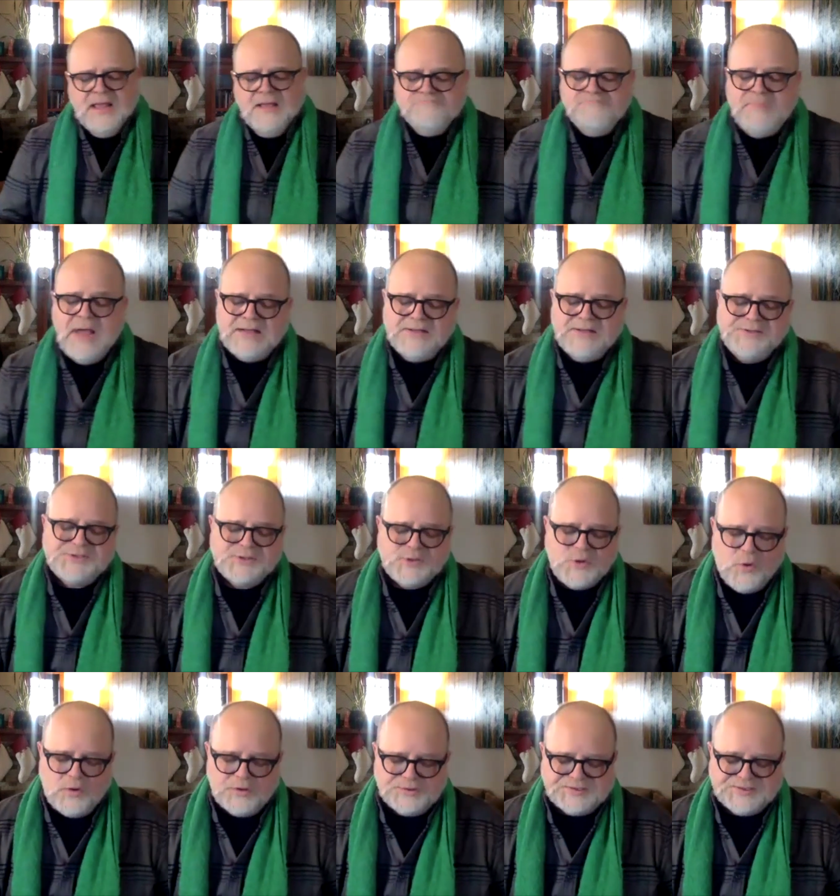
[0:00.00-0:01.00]
Men's
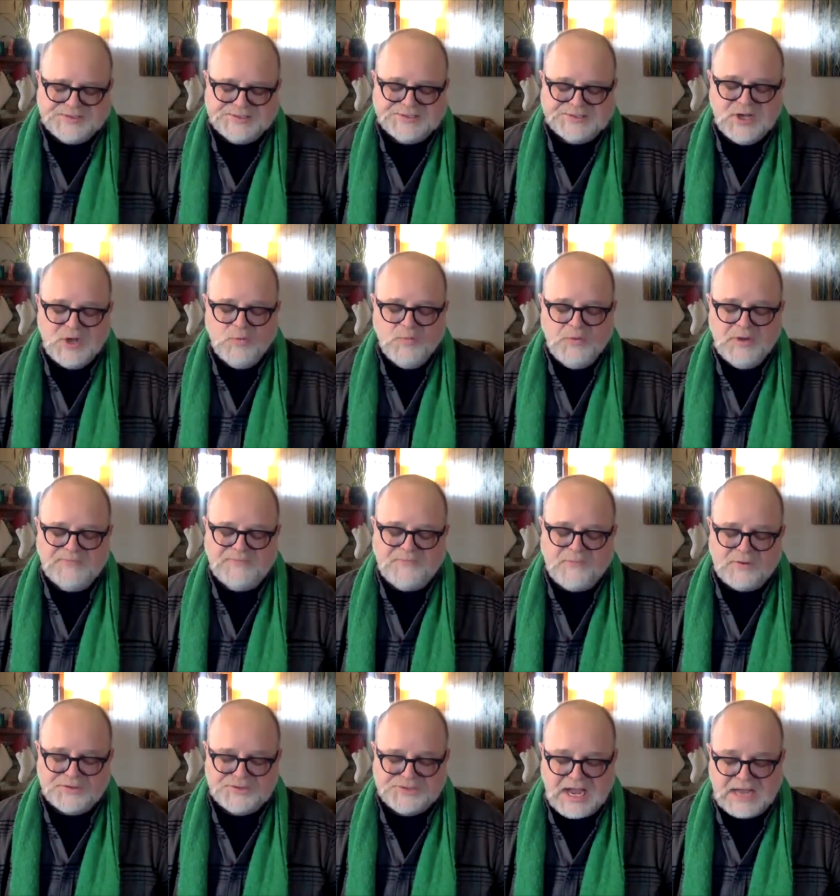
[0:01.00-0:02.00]
courses will
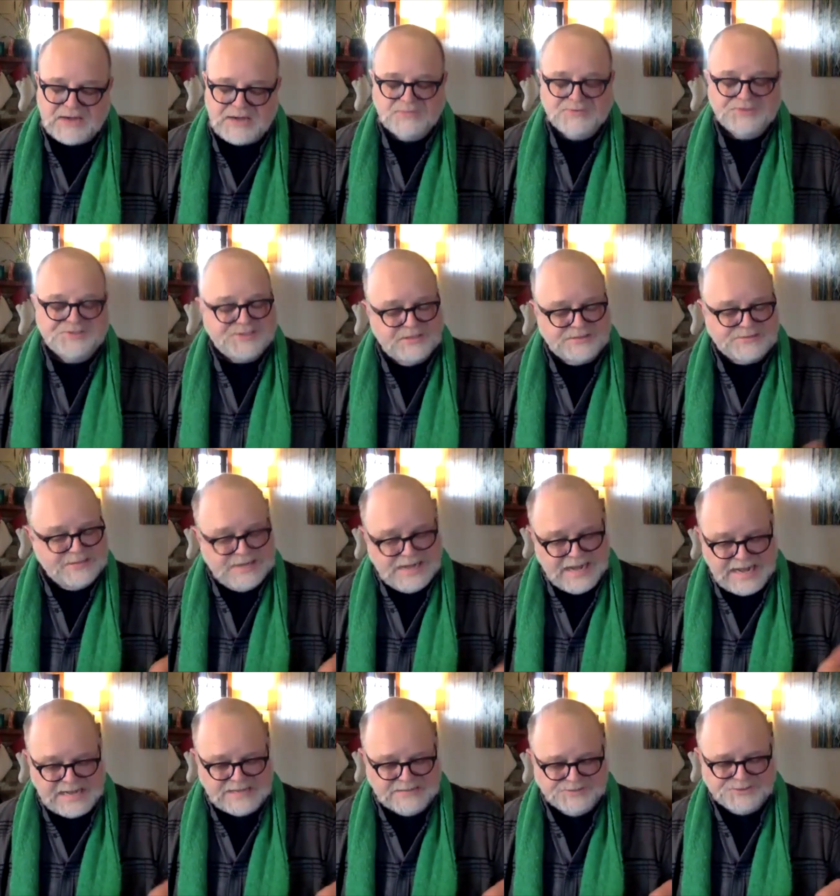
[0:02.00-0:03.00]
foreshadow certain
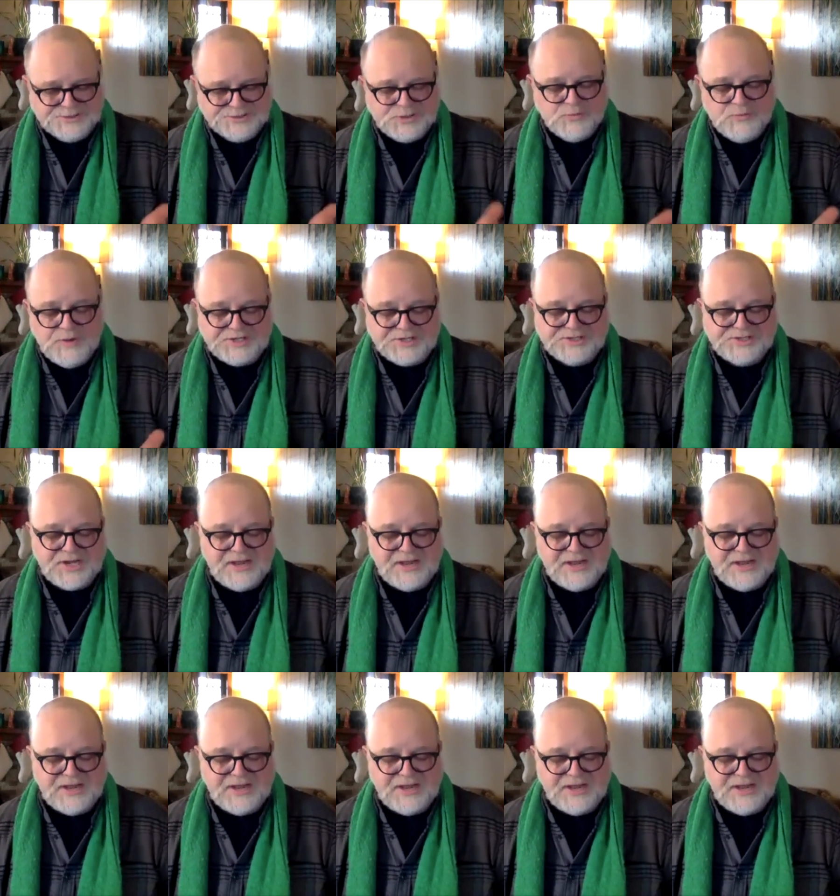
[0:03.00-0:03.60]
ends, to which,